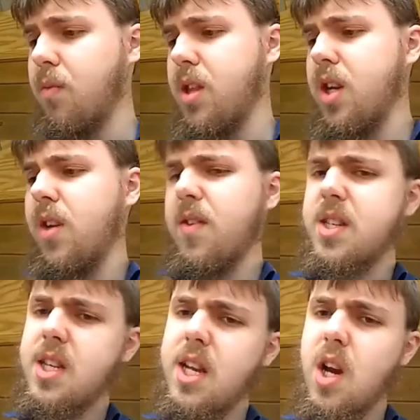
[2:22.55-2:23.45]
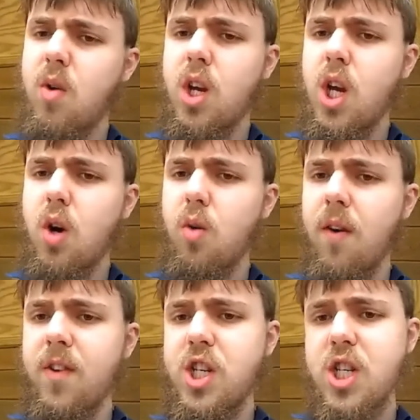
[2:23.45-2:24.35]
we think of the scenario
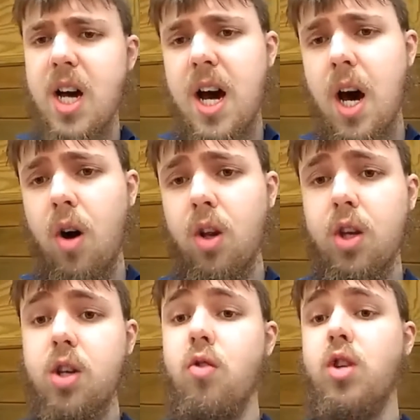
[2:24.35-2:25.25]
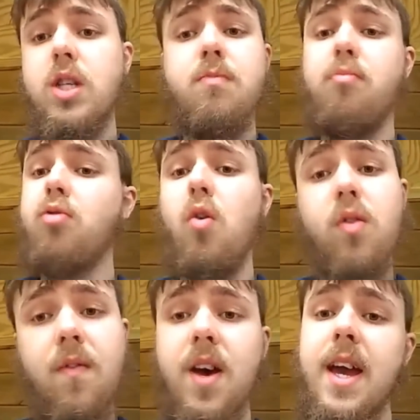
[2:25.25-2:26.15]
of a child who just broke
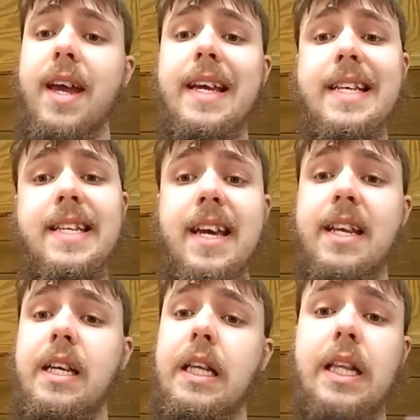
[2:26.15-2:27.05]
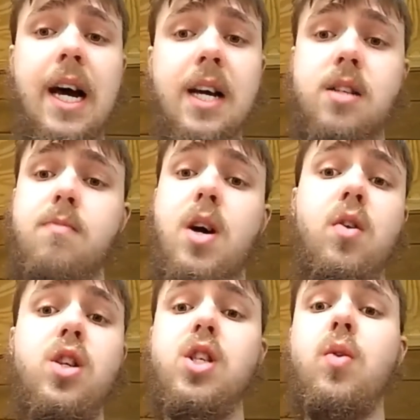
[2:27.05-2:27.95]
a vase and he lies about
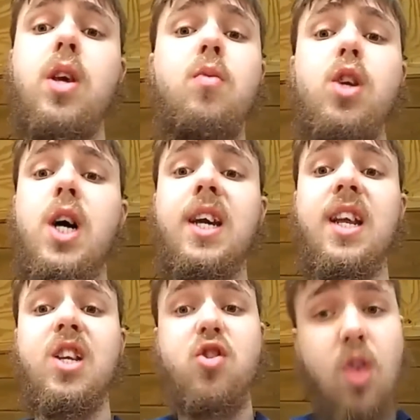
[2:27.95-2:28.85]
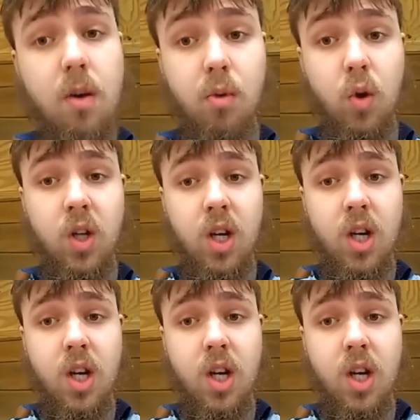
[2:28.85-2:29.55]
it so he would not get in trouble.